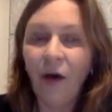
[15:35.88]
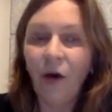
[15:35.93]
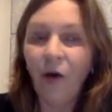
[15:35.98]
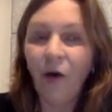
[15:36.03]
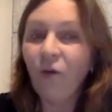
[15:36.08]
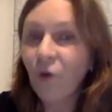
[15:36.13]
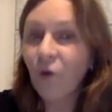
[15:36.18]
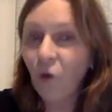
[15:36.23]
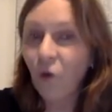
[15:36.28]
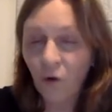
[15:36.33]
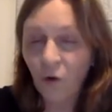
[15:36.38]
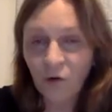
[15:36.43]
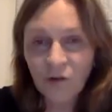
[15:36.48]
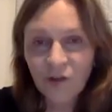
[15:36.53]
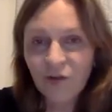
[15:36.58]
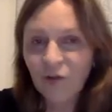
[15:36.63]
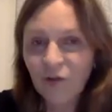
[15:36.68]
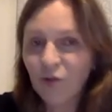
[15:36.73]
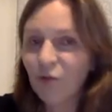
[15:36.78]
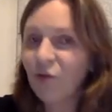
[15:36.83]
Of course,
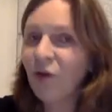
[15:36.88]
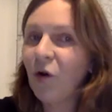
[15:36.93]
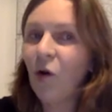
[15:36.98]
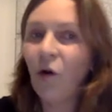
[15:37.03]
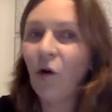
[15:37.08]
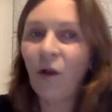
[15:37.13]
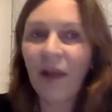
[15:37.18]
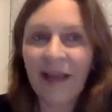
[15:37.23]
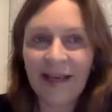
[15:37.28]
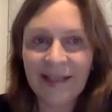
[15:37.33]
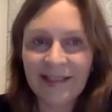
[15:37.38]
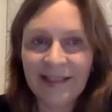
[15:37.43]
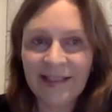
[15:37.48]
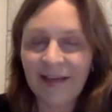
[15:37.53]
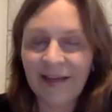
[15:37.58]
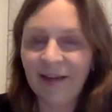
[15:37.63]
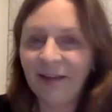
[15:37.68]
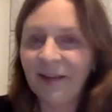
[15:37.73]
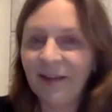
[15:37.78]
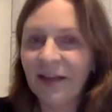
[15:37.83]
sooner or
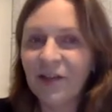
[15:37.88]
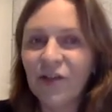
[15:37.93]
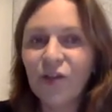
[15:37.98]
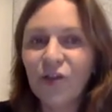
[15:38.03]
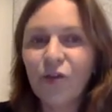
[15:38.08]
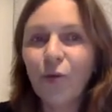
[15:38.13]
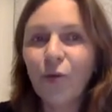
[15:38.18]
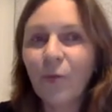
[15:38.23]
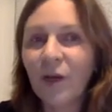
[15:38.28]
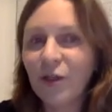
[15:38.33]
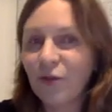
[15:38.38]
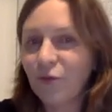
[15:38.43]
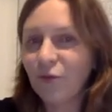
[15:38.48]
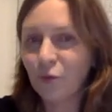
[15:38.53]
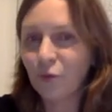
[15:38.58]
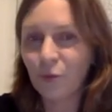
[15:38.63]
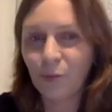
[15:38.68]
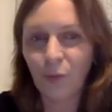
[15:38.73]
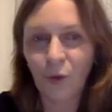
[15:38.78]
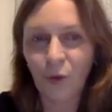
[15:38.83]
later, there's too much
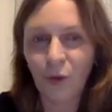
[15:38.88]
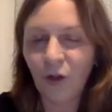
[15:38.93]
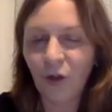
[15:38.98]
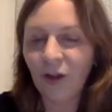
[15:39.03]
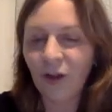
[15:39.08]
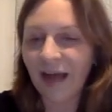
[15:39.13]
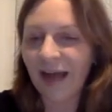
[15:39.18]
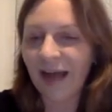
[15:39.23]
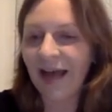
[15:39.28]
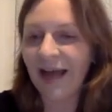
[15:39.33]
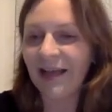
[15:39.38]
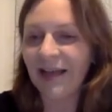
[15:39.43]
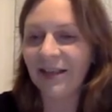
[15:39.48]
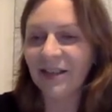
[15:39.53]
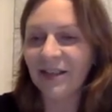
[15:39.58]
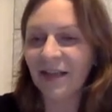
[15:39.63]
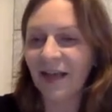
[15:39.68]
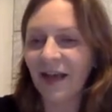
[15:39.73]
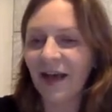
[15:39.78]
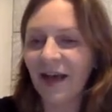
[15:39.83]
football, and
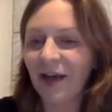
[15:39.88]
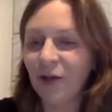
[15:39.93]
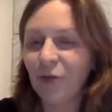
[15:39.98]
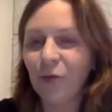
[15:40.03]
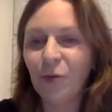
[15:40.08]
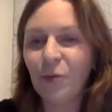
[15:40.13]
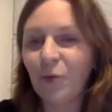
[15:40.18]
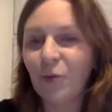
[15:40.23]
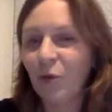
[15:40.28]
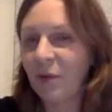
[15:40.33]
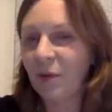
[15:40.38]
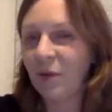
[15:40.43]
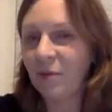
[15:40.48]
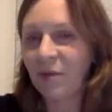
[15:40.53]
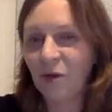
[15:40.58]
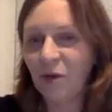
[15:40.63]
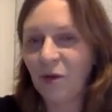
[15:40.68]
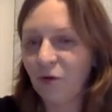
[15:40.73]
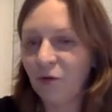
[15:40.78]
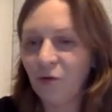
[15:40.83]
uh, you would
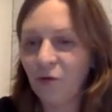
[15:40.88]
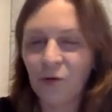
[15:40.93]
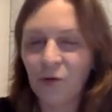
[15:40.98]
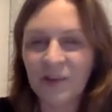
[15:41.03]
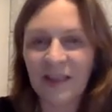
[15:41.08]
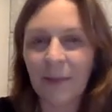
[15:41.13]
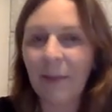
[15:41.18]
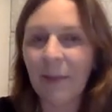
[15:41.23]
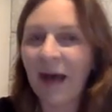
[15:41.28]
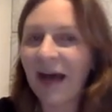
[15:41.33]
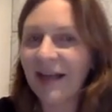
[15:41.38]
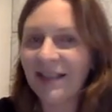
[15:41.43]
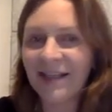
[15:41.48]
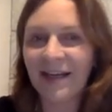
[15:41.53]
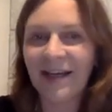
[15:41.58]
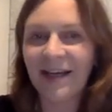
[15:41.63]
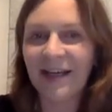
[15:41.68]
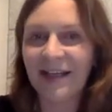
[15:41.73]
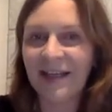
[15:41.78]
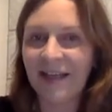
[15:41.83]
probably look for some other
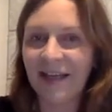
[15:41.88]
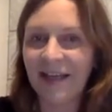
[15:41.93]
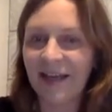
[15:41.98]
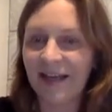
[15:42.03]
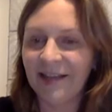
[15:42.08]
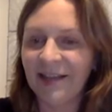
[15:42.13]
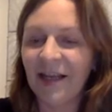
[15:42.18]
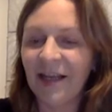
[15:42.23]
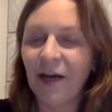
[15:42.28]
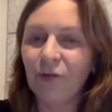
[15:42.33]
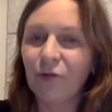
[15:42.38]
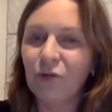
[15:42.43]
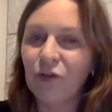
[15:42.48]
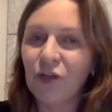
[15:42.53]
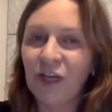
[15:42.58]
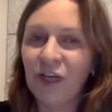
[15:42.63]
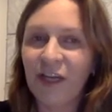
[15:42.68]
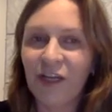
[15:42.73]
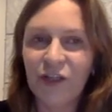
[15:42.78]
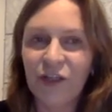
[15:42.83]
ideas how to
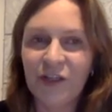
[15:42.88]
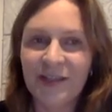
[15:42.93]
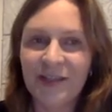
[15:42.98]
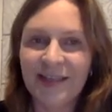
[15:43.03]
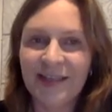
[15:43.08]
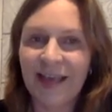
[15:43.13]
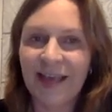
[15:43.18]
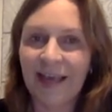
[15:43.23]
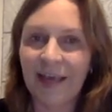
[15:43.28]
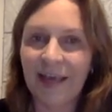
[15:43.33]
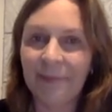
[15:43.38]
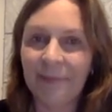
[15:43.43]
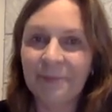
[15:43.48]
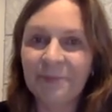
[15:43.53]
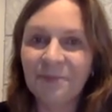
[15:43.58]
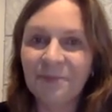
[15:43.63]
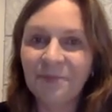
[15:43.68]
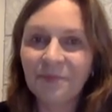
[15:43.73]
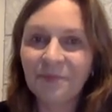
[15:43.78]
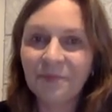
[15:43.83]
change this
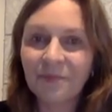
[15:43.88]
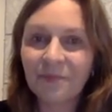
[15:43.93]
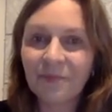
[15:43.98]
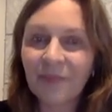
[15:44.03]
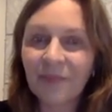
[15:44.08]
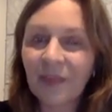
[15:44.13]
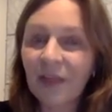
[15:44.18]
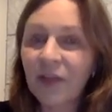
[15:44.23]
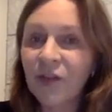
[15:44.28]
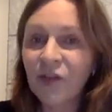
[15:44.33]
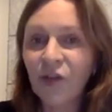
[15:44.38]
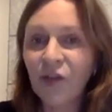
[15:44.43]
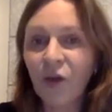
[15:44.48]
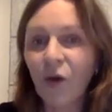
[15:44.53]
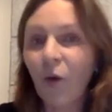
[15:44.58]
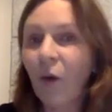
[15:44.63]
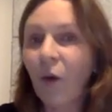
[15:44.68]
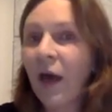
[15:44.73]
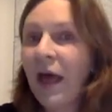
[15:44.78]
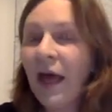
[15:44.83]
game.
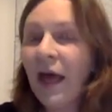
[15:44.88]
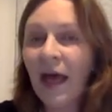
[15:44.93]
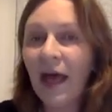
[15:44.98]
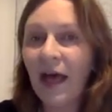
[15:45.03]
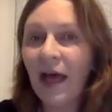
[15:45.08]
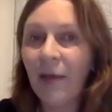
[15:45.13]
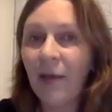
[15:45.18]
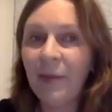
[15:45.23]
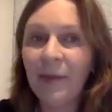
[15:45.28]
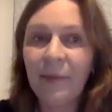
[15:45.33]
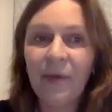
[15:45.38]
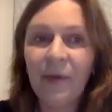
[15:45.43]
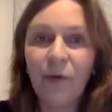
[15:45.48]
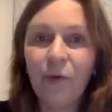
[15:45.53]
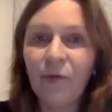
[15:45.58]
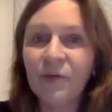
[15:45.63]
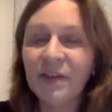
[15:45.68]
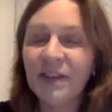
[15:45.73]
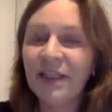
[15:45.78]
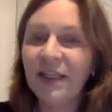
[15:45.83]
So uh, maybe
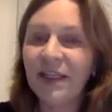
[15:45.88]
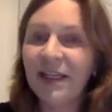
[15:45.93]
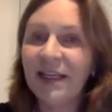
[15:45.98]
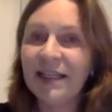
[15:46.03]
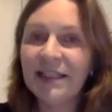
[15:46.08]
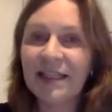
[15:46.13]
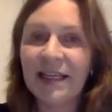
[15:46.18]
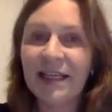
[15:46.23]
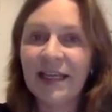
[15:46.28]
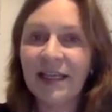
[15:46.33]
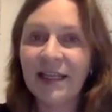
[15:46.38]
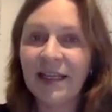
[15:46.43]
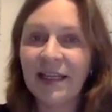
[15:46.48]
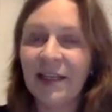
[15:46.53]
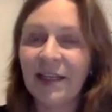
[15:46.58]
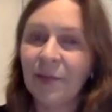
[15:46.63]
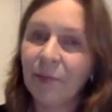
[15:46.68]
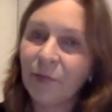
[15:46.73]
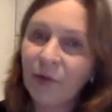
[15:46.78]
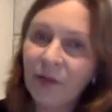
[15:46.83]
you've seen it in,
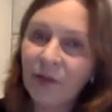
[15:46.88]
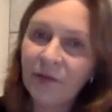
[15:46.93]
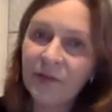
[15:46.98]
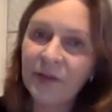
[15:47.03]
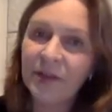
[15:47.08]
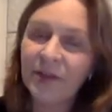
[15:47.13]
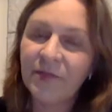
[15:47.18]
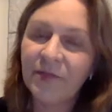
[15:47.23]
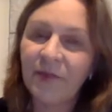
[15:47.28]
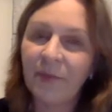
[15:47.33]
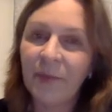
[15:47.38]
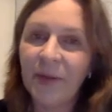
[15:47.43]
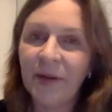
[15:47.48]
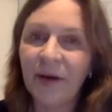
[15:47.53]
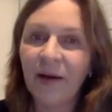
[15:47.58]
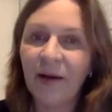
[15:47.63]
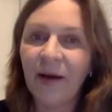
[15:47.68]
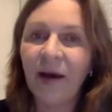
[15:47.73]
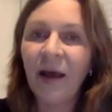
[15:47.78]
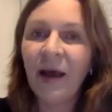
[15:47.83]
in the previous
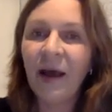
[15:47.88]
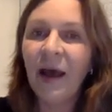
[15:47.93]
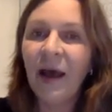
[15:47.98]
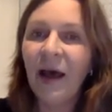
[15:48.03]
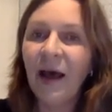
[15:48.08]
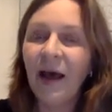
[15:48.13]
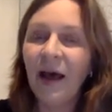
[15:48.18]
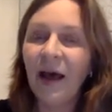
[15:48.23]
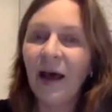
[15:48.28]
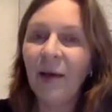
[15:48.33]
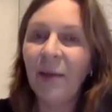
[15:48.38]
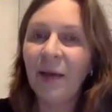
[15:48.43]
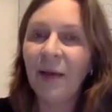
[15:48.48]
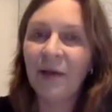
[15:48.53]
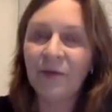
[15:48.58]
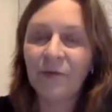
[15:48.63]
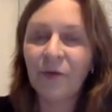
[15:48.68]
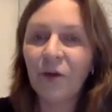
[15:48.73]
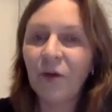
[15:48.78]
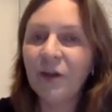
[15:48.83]
webinar uh, but
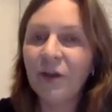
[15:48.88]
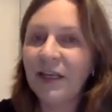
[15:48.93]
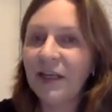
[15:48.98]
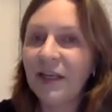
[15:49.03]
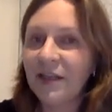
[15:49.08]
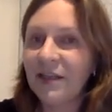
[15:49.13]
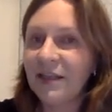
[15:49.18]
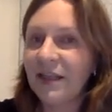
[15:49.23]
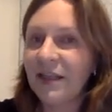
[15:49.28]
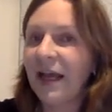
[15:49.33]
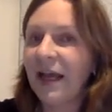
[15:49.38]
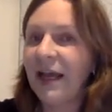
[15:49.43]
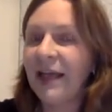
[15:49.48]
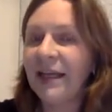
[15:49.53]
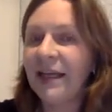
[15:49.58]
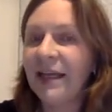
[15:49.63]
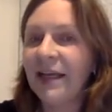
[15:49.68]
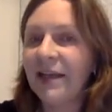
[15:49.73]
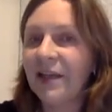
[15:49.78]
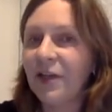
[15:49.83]
if not, here is the
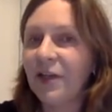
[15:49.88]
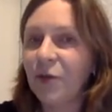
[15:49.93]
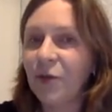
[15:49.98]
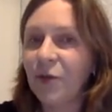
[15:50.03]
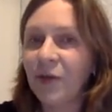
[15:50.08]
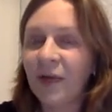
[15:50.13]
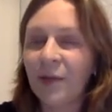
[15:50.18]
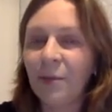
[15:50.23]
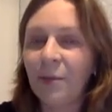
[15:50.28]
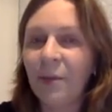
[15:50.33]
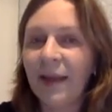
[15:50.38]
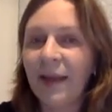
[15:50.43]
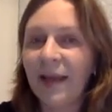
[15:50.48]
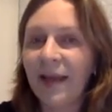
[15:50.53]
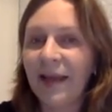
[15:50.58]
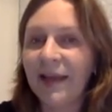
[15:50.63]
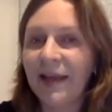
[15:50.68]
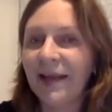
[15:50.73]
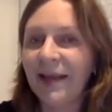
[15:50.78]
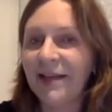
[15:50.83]
idea that you can
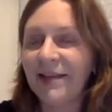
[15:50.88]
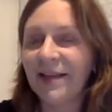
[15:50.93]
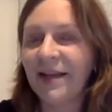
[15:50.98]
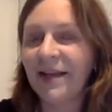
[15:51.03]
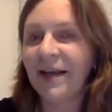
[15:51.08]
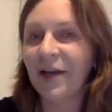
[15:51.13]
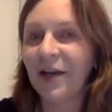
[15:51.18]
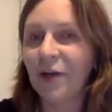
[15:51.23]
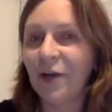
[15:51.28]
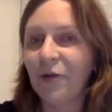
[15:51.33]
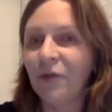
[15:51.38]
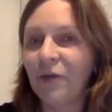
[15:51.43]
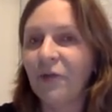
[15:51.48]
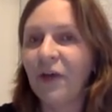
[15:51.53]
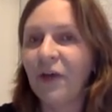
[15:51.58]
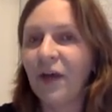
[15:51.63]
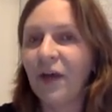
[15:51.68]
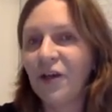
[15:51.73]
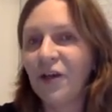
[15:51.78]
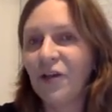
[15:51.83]
play it as a kind of
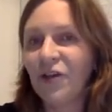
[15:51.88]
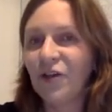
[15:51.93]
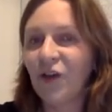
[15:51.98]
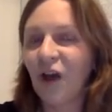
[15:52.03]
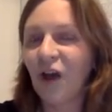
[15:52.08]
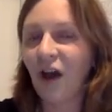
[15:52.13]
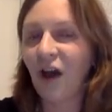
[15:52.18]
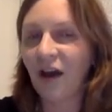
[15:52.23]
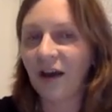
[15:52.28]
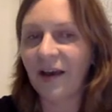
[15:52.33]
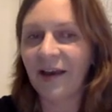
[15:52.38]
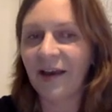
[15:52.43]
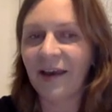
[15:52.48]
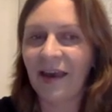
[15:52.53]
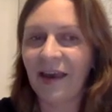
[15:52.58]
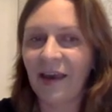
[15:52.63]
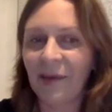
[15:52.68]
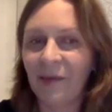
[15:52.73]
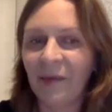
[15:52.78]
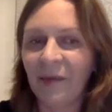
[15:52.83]
shark
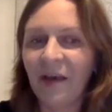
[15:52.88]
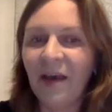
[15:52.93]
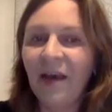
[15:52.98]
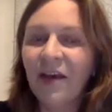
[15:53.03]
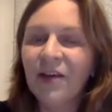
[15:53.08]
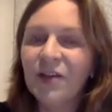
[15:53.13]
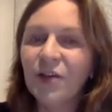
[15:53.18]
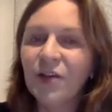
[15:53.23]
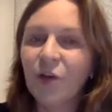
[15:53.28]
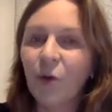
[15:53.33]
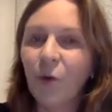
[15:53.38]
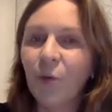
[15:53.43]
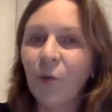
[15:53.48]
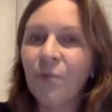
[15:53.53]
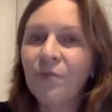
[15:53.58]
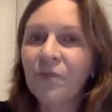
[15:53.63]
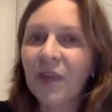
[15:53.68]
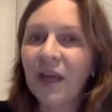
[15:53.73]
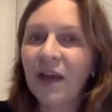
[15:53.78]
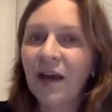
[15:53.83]
game.
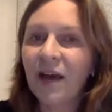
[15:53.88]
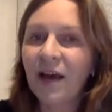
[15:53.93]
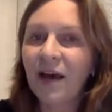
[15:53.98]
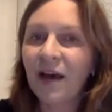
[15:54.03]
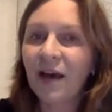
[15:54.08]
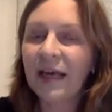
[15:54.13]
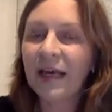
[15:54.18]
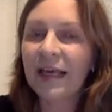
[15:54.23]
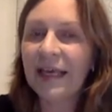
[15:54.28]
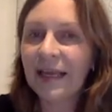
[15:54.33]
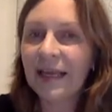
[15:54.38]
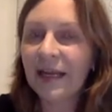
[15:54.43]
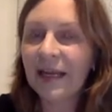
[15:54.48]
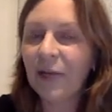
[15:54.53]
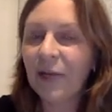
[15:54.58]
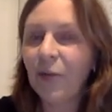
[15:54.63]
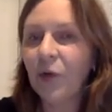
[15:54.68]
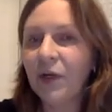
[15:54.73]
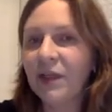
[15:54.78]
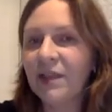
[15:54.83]
So uh, here
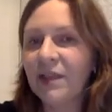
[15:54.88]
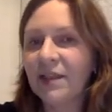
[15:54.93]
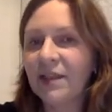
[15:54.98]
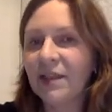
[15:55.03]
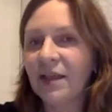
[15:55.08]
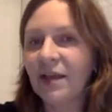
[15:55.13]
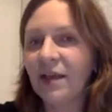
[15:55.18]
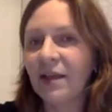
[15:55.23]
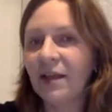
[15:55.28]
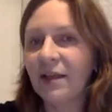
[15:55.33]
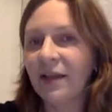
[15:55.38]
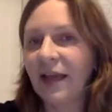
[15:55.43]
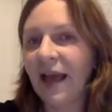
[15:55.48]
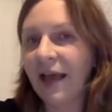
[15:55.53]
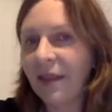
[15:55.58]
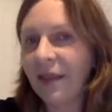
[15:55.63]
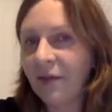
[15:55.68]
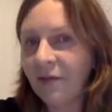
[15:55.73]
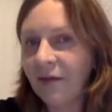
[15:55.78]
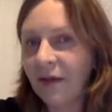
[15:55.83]
it works uh, the
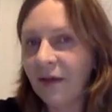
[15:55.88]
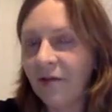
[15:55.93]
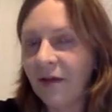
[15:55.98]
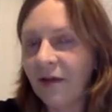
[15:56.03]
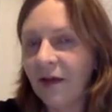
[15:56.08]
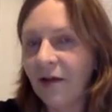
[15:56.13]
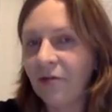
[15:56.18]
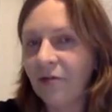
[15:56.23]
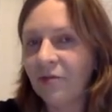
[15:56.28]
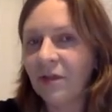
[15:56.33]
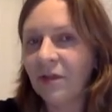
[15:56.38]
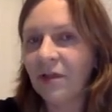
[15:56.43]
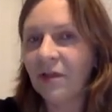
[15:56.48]
other way around.